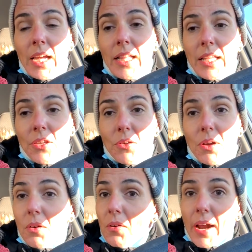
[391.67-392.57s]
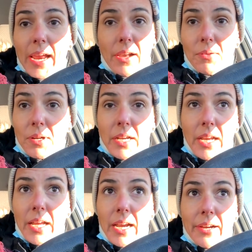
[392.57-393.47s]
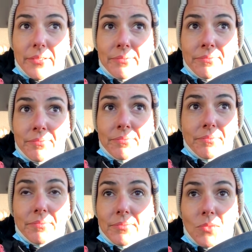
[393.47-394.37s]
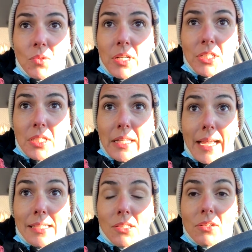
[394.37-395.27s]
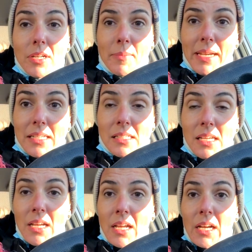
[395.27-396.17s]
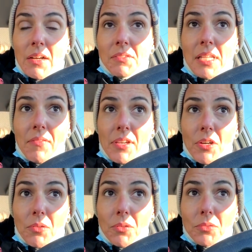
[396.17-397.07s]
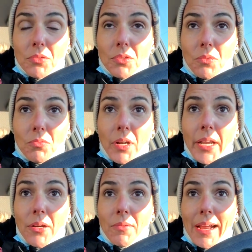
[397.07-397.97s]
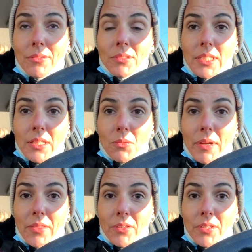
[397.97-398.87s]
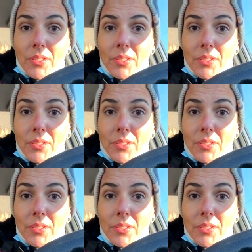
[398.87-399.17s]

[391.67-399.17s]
And then you go, all right, we're gonna head out. Watch the last 30 minutes of 7-year-olds running around in the weather.